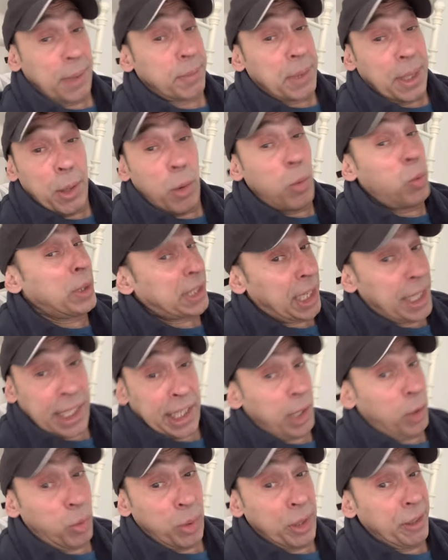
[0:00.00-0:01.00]
They always say the
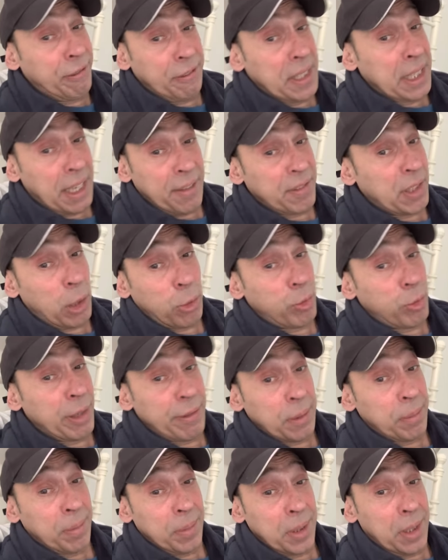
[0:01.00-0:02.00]
guilty feet have no
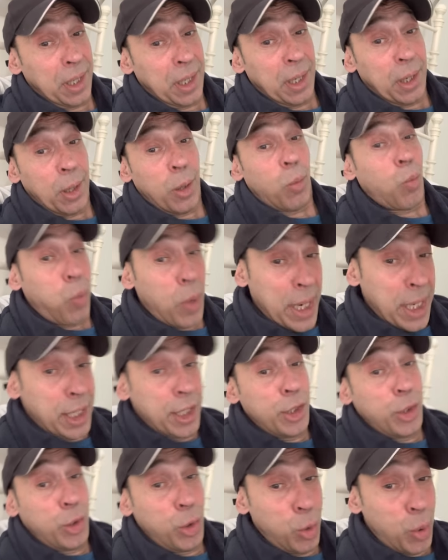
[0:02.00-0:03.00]
rhythm. When
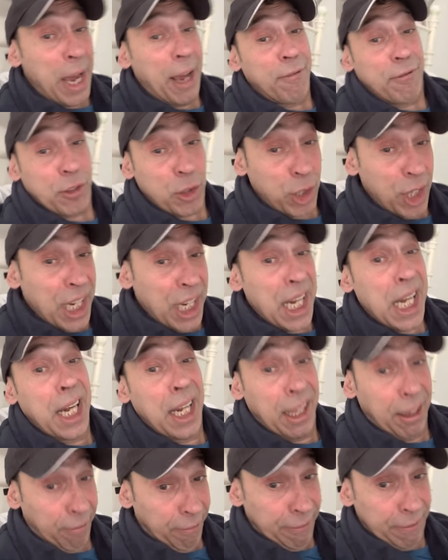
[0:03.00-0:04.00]
you have to
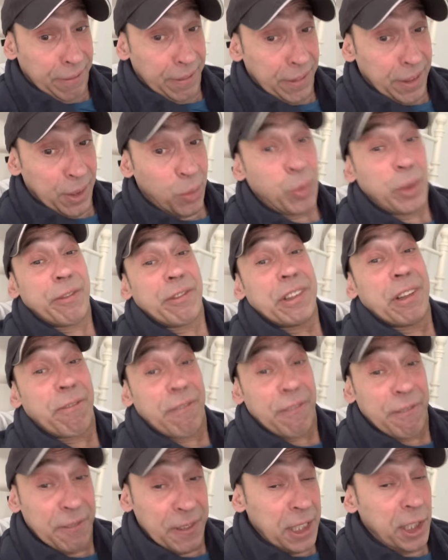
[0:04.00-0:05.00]
live with the
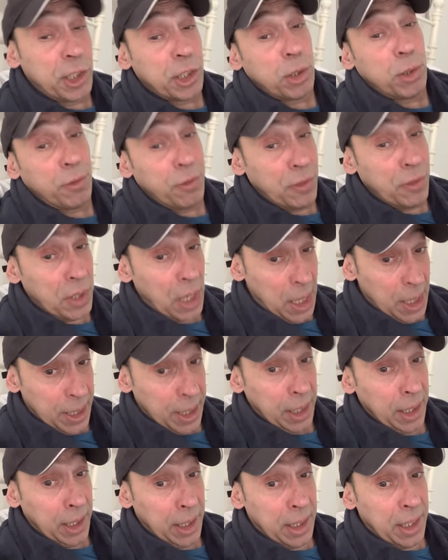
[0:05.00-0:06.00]
things you've
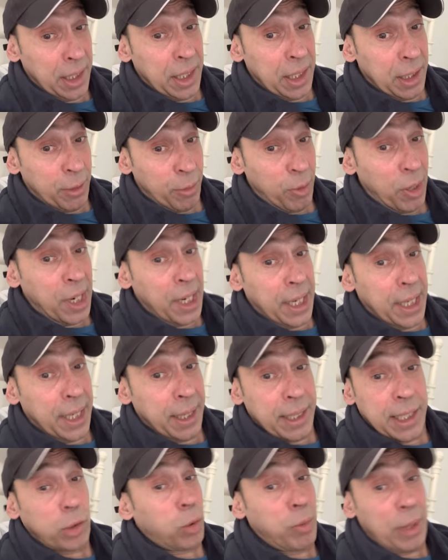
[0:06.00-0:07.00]
done, right?
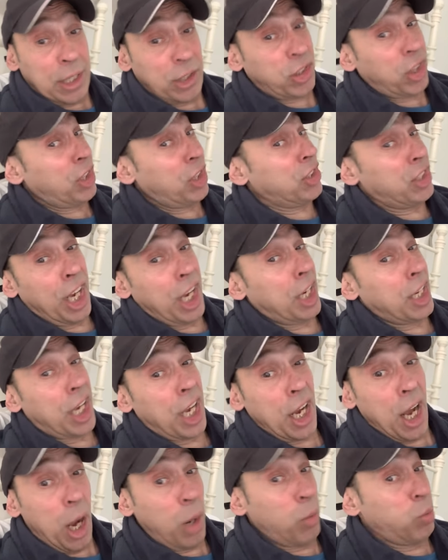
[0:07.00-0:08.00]
It's all right saying,
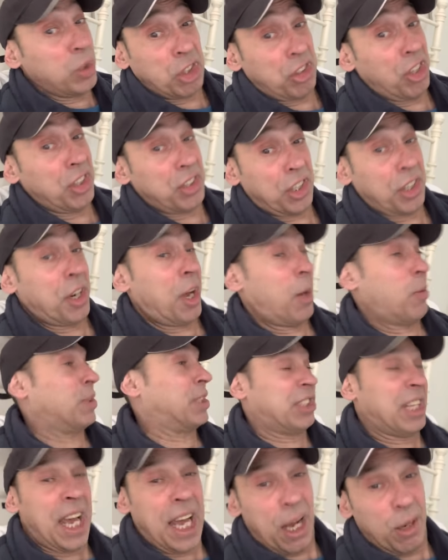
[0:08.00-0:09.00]
yeah, I was this and I was
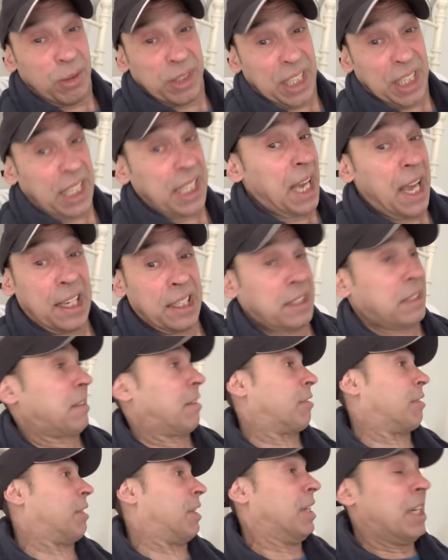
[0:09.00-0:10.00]
that. I was a
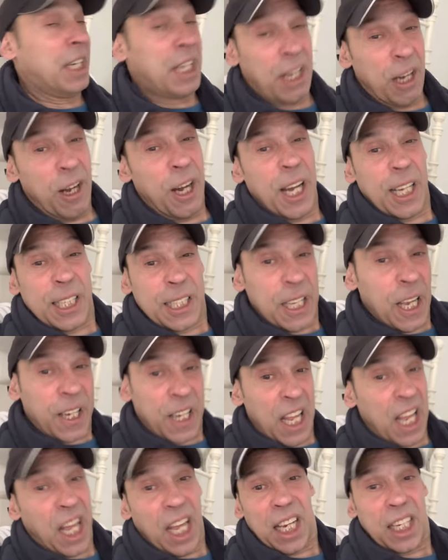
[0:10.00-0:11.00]
gangster. I'd done
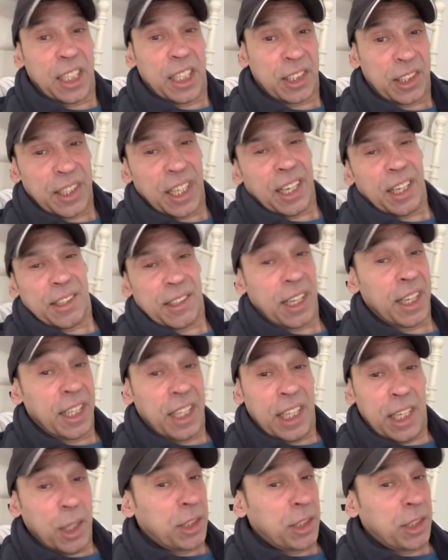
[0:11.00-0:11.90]
that and this and that and that.